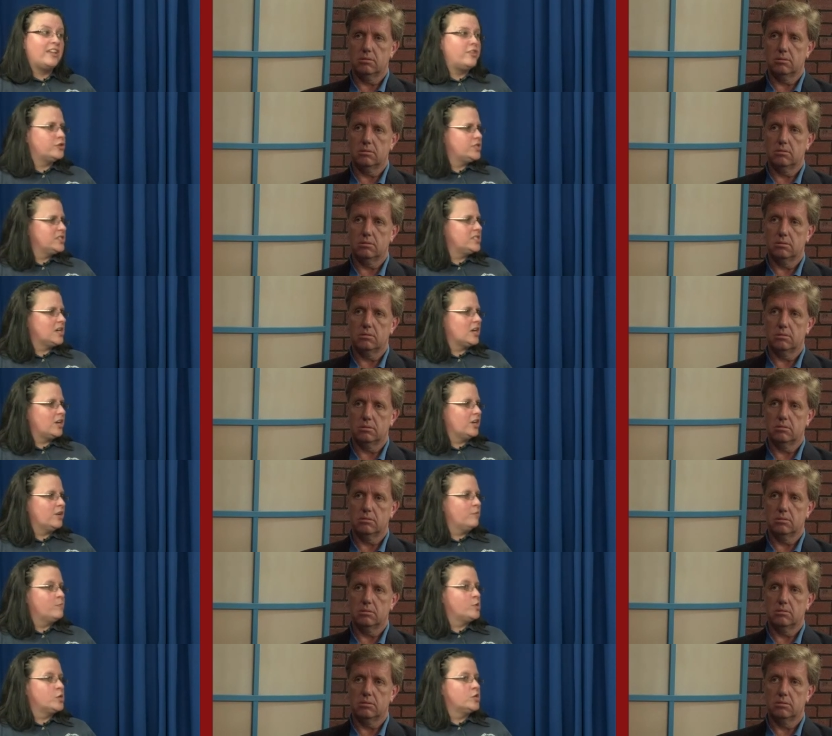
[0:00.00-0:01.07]
Speaker 1: they're just not going to
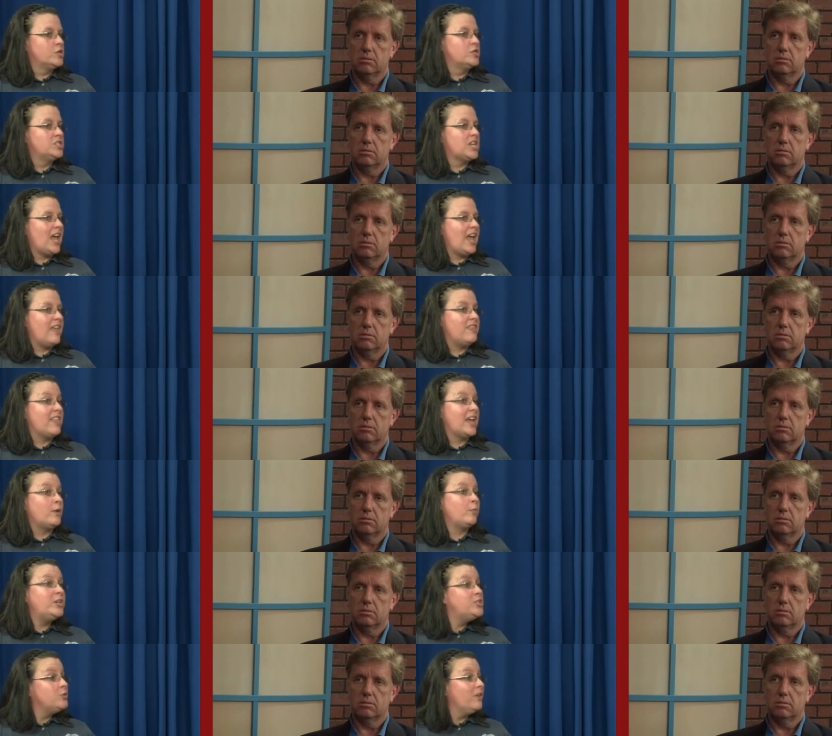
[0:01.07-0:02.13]
emerge. And
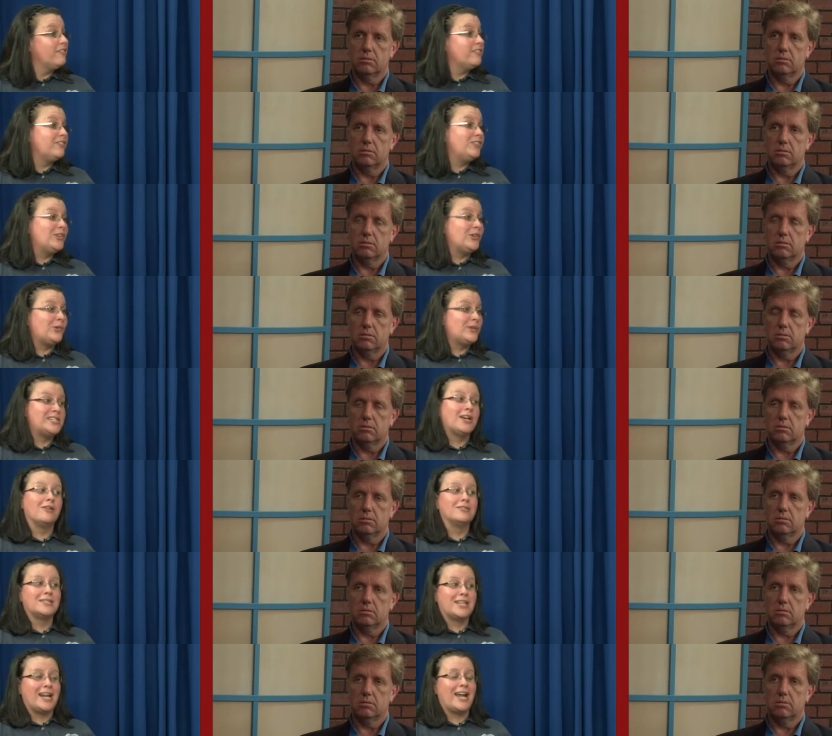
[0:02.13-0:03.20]
then we do have a few
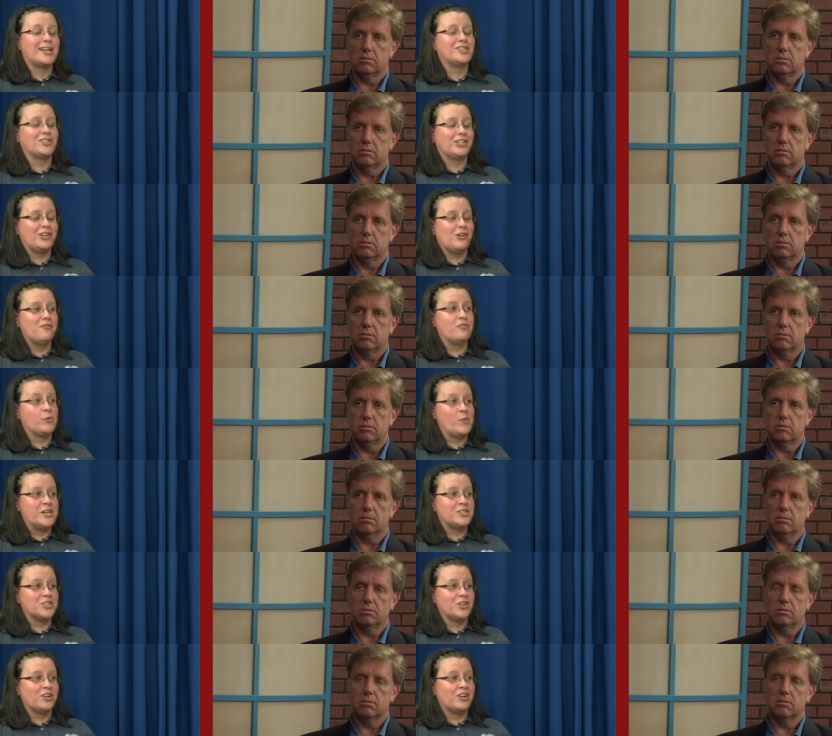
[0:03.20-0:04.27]
adults that actually
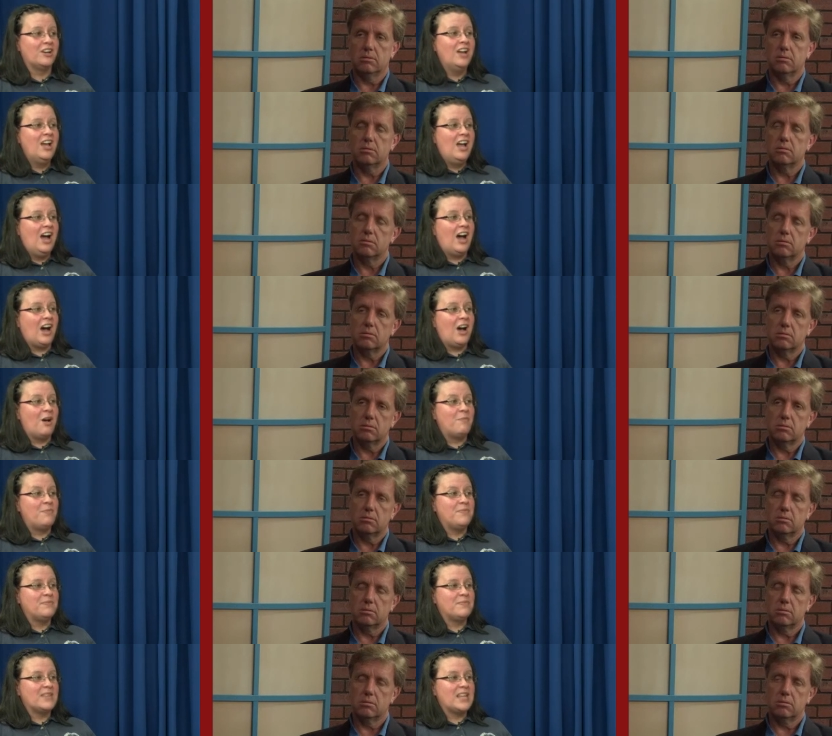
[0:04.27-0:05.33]
overwinter
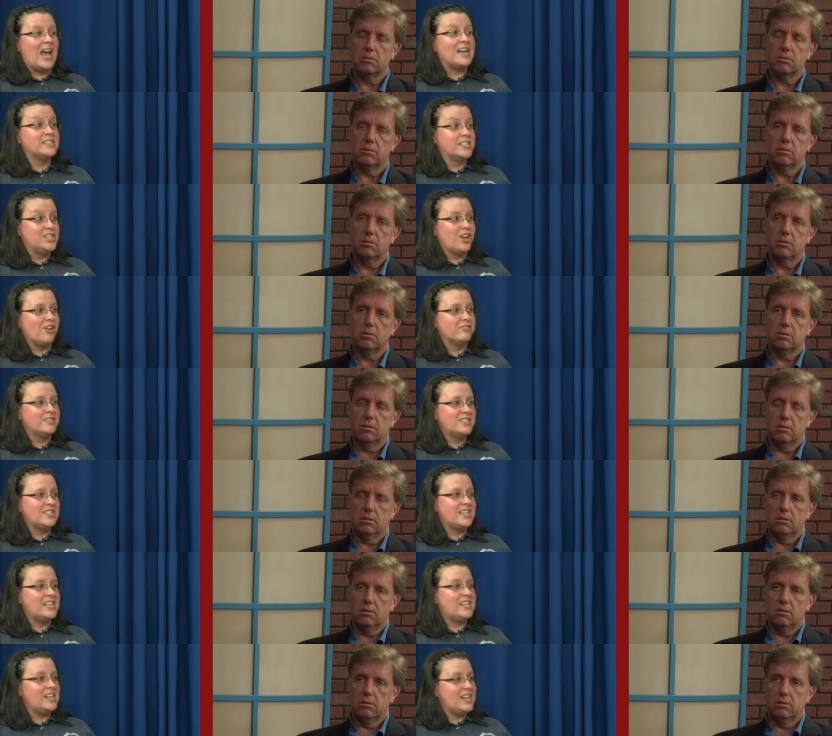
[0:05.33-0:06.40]
um, as adults
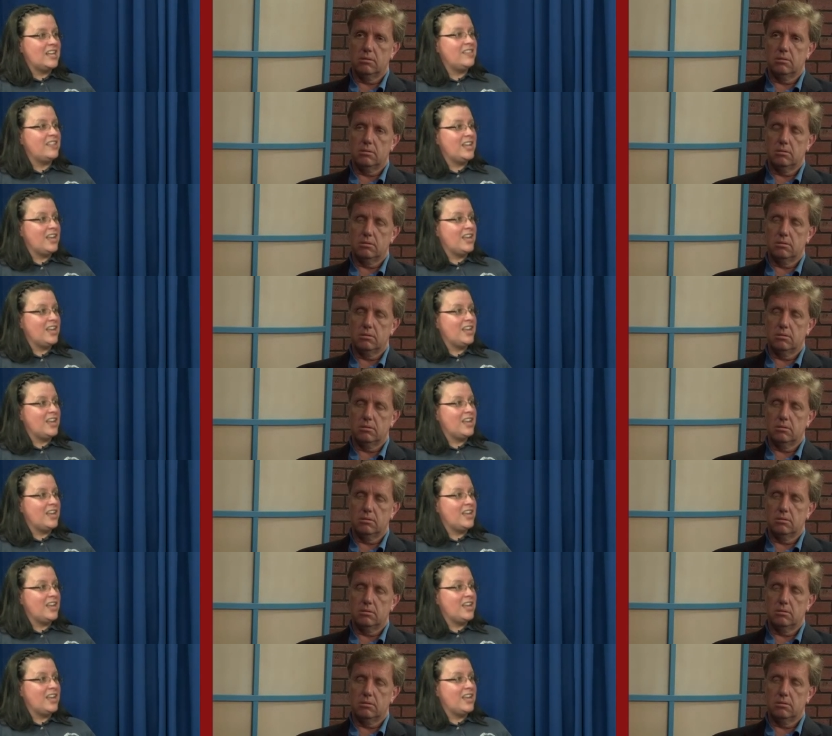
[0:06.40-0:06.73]
in, in the